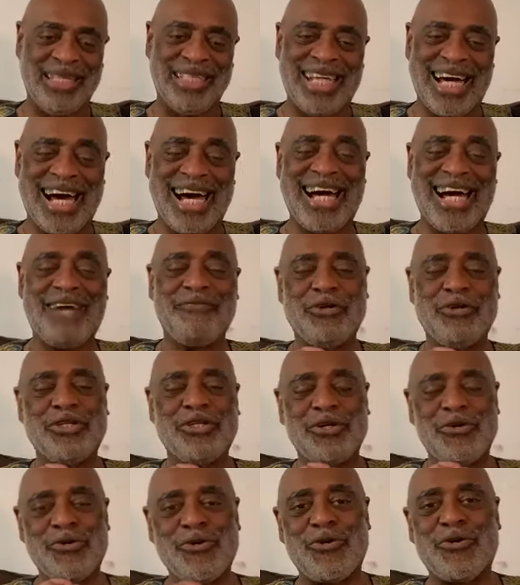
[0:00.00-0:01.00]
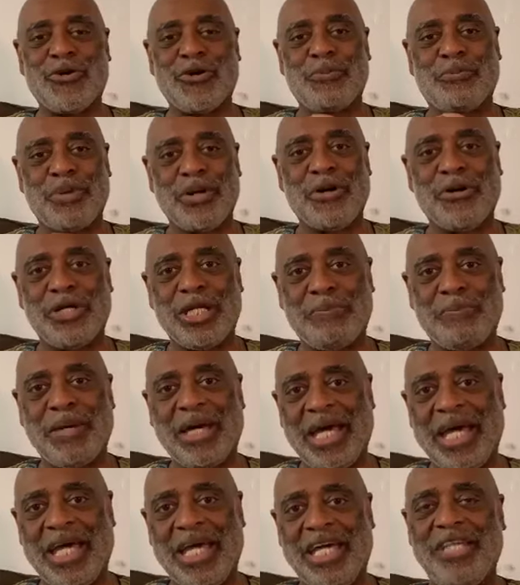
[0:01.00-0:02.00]
Live on the Earl Purdy
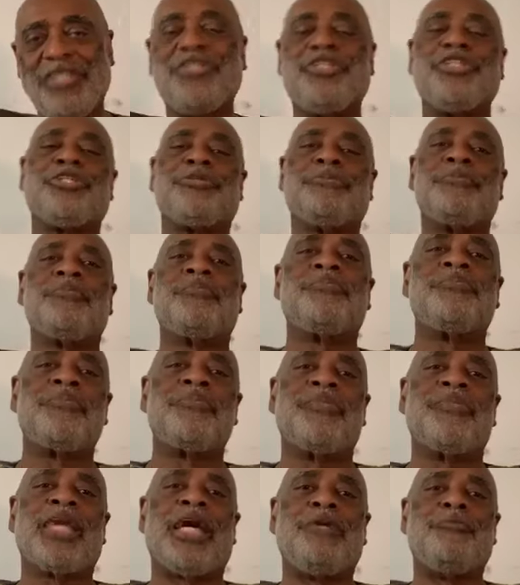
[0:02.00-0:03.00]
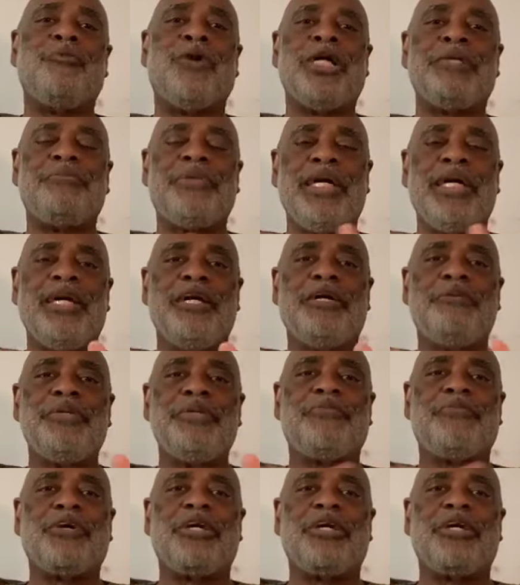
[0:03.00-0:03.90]
page at 1 p.m.